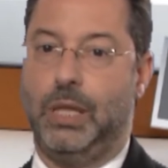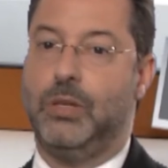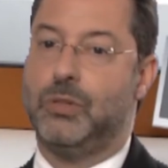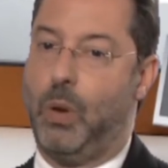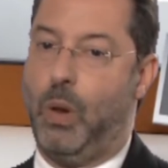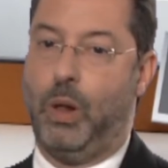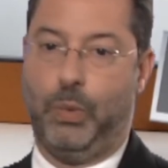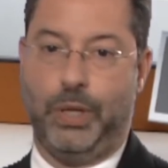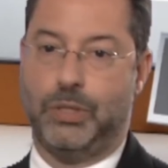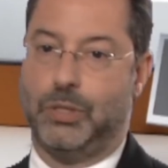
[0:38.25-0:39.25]
is
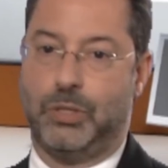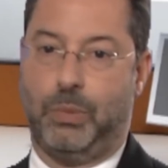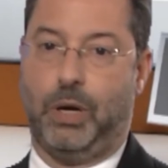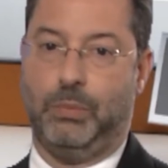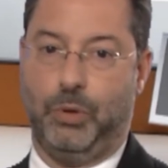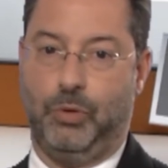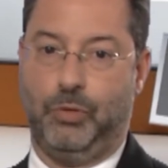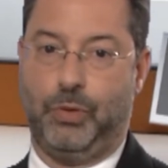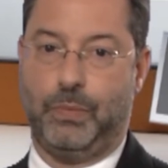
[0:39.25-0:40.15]
always a smart move.